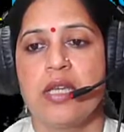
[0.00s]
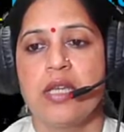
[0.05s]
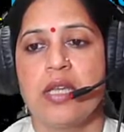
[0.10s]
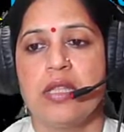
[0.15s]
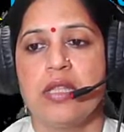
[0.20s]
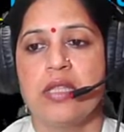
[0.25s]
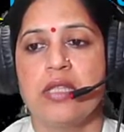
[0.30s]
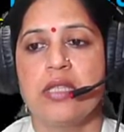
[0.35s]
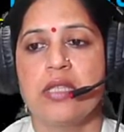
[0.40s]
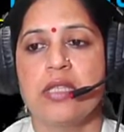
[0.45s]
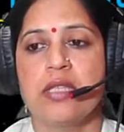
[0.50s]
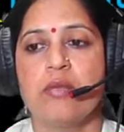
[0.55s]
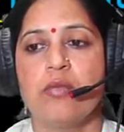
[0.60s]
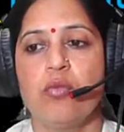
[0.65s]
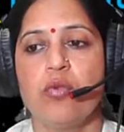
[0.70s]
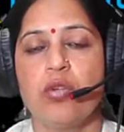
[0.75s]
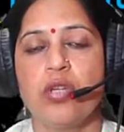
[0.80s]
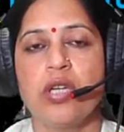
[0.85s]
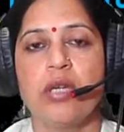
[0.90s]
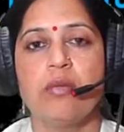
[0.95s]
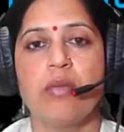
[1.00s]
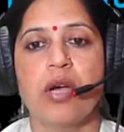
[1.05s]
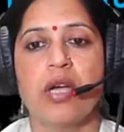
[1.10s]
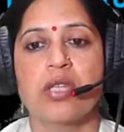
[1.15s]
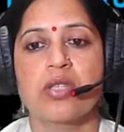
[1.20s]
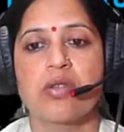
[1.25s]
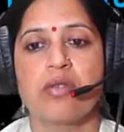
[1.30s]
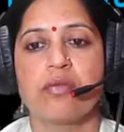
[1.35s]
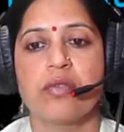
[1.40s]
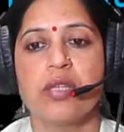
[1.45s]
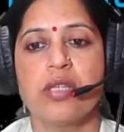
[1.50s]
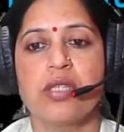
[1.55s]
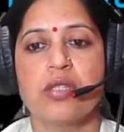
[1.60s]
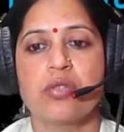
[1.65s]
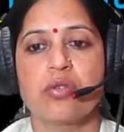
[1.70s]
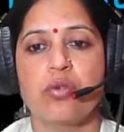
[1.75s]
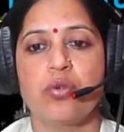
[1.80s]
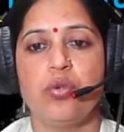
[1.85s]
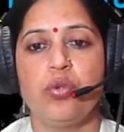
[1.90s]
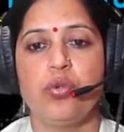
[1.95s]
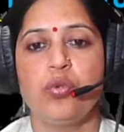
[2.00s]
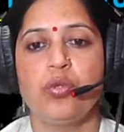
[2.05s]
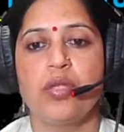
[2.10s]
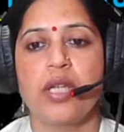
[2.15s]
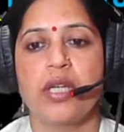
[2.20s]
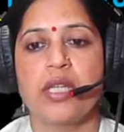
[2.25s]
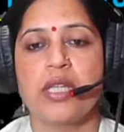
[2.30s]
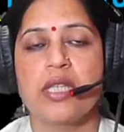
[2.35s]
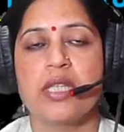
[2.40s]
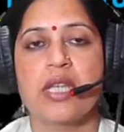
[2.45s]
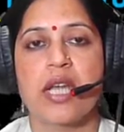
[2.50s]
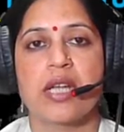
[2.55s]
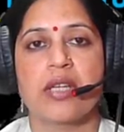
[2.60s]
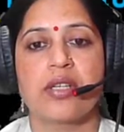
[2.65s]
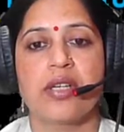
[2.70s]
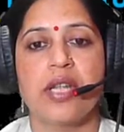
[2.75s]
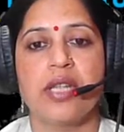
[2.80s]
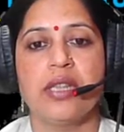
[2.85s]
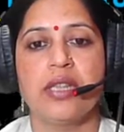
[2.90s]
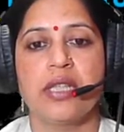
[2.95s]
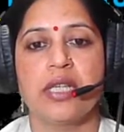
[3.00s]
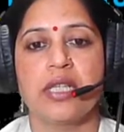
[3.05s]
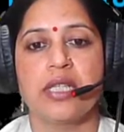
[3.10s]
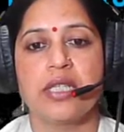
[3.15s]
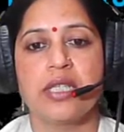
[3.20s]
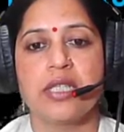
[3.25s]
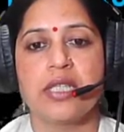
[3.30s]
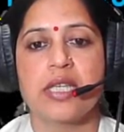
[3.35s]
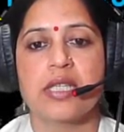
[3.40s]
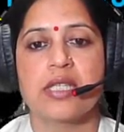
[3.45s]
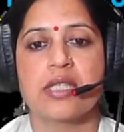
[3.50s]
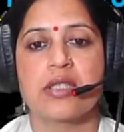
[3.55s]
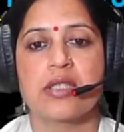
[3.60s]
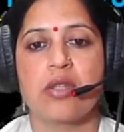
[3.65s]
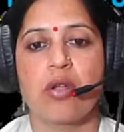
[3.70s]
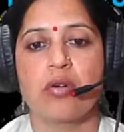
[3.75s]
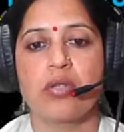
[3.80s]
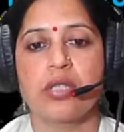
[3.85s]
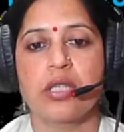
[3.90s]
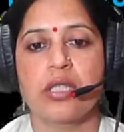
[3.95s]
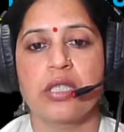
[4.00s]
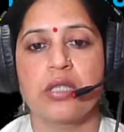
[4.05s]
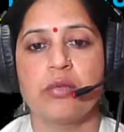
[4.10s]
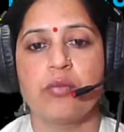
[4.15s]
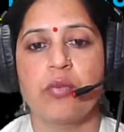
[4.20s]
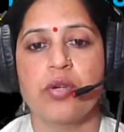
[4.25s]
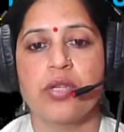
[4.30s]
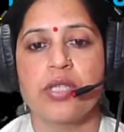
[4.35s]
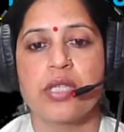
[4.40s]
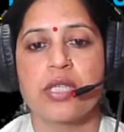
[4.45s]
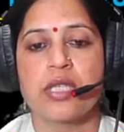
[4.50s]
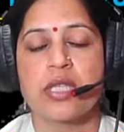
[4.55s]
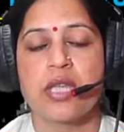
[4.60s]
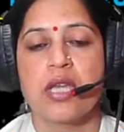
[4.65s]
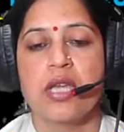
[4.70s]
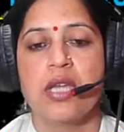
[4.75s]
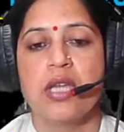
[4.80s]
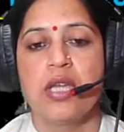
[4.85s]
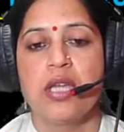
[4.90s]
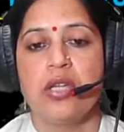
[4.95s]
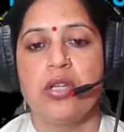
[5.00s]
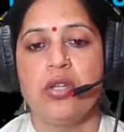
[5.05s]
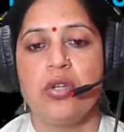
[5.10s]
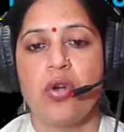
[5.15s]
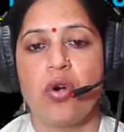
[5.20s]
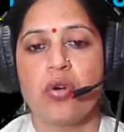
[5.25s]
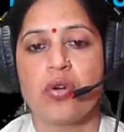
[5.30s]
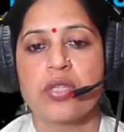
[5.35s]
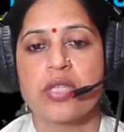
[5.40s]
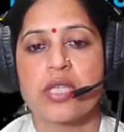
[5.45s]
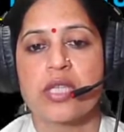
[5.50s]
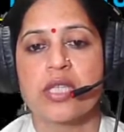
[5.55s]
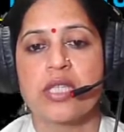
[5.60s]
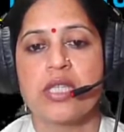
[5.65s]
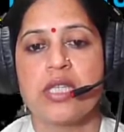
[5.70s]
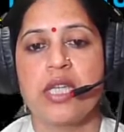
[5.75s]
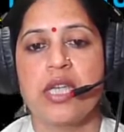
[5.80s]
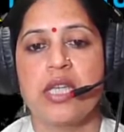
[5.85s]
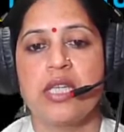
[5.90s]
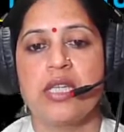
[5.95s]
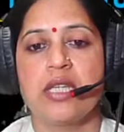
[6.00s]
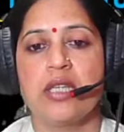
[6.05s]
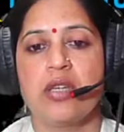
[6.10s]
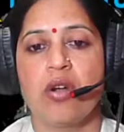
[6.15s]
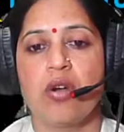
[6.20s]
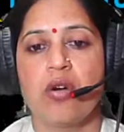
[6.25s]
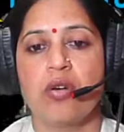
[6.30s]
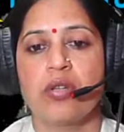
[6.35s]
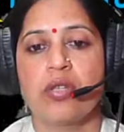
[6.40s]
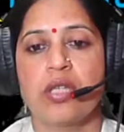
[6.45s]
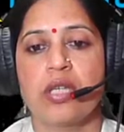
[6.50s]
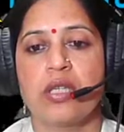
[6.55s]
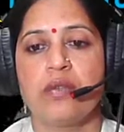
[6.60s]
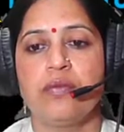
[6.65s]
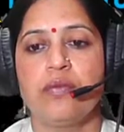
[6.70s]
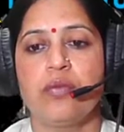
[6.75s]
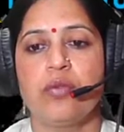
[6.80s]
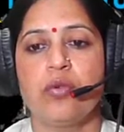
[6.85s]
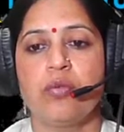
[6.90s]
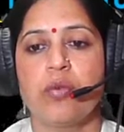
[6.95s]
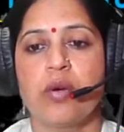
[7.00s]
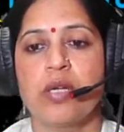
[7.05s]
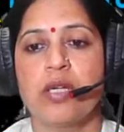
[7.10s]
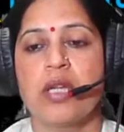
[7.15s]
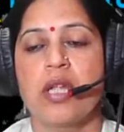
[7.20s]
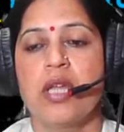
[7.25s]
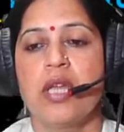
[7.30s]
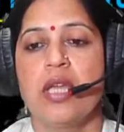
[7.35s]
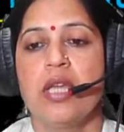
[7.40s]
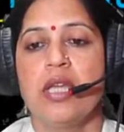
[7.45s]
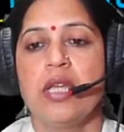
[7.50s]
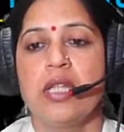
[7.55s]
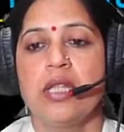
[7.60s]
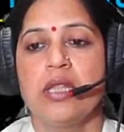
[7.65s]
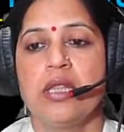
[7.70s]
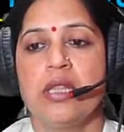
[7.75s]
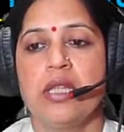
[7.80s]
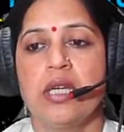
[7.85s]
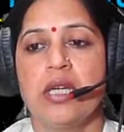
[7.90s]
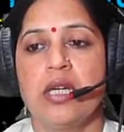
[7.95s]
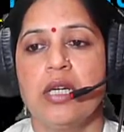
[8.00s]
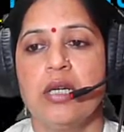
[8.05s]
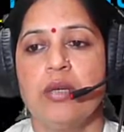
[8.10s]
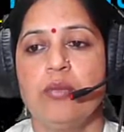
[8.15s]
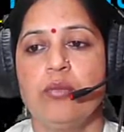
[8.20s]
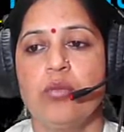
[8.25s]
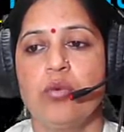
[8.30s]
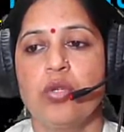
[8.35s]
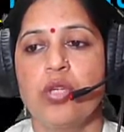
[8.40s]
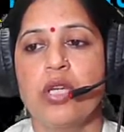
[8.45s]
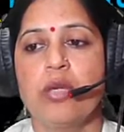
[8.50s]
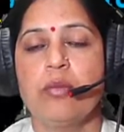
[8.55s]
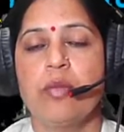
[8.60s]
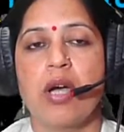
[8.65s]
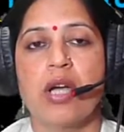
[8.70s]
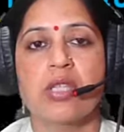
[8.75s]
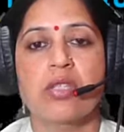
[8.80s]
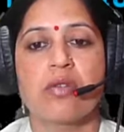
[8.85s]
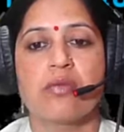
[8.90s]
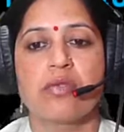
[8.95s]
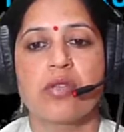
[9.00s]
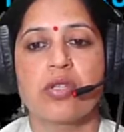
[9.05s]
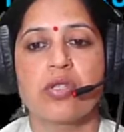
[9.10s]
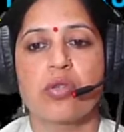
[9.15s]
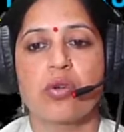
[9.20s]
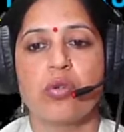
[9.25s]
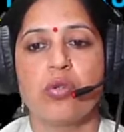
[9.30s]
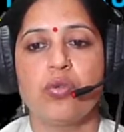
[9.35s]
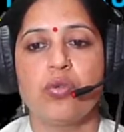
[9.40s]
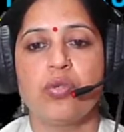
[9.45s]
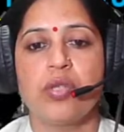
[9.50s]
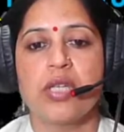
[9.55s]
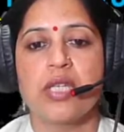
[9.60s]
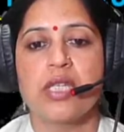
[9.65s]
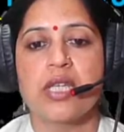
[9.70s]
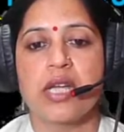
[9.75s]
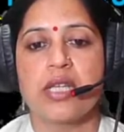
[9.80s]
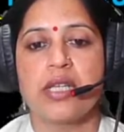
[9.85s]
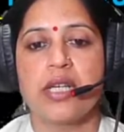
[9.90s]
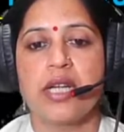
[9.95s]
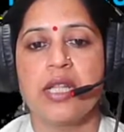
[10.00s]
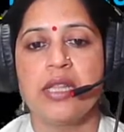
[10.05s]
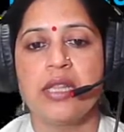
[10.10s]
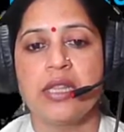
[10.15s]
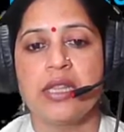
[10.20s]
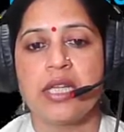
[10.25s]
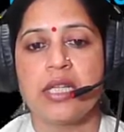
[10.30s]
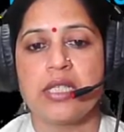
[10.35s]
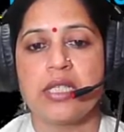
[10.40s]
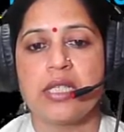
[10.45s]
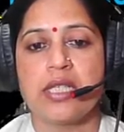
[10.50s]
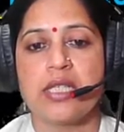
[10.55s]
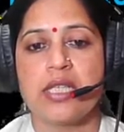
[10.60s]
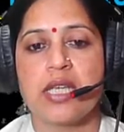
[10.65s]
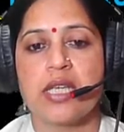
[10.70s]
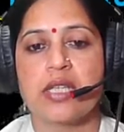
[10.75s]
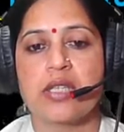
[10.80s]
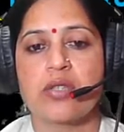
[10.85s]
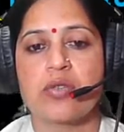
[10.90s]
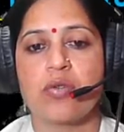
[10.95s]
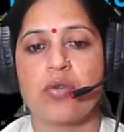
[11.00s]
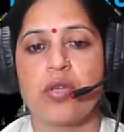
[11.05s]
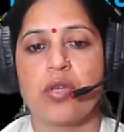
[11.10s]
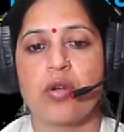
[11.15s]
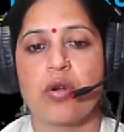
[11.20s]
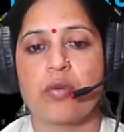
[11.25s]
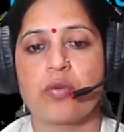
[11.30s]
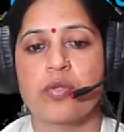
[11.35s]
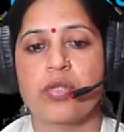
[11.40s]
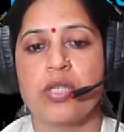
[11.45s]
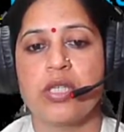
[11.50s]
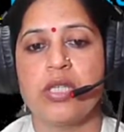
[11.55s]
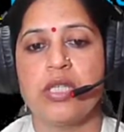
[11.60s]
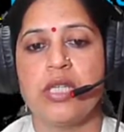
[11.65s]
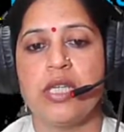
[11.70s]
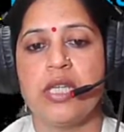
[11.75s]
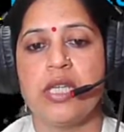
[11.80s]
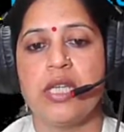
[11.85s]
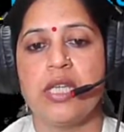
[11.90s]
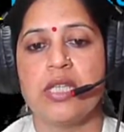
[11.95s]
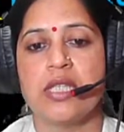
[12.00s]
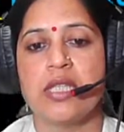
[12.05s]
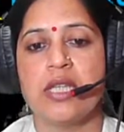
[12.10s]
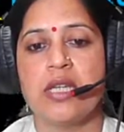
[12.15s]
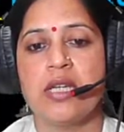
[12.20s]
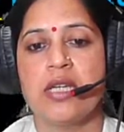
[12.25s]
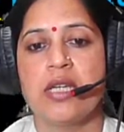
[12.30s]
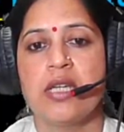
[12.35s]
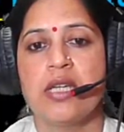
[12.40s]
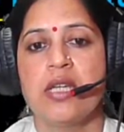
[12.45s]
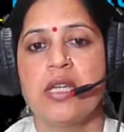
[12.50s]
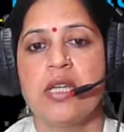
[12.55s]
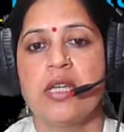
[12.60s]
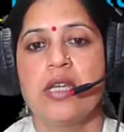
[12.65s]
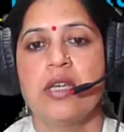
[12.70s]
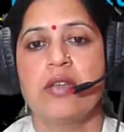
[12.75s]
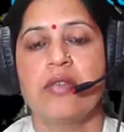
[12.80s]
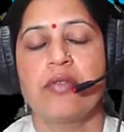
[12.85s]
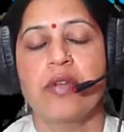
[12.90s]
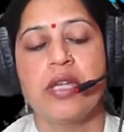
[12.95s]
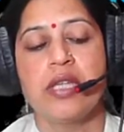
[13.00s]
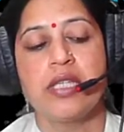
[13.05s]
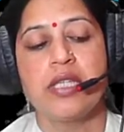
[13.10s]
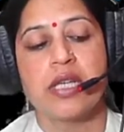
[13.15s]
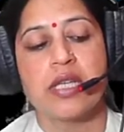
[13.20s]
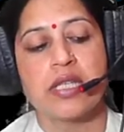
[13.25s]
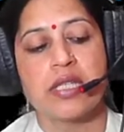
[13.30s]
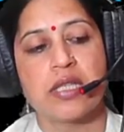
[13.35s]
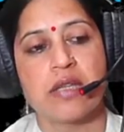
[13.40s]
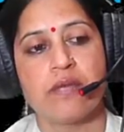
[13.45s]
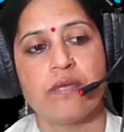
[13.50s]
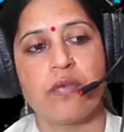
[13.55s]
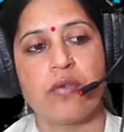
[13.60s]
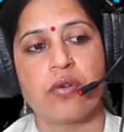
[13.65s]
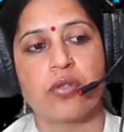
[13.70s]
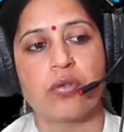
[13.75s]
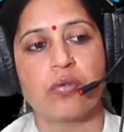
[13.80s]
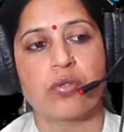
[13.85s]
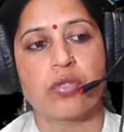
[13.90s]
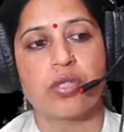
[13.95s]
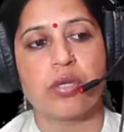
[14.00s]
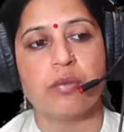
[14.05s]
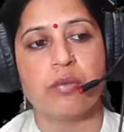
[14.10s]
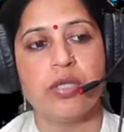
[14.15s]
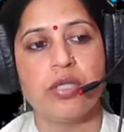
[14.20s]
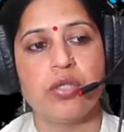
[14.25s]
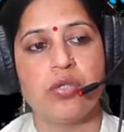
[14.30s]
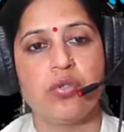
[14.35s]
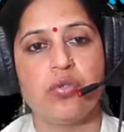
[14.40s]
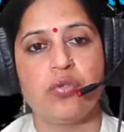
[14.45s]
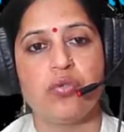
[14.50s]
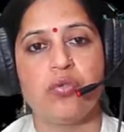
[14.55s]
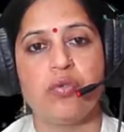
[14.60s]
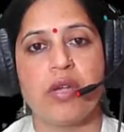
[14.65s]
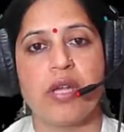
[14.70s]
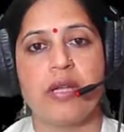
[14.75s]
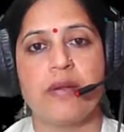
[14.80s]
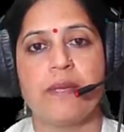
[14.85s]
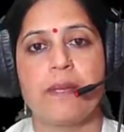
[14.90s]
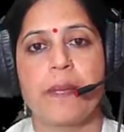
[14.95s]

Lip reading: This is the molar mass of the solute, that is 136, not 13.6, not 68, not 34, but the molar mass of the solute is 136. So here option D is the right answer for the question number 12.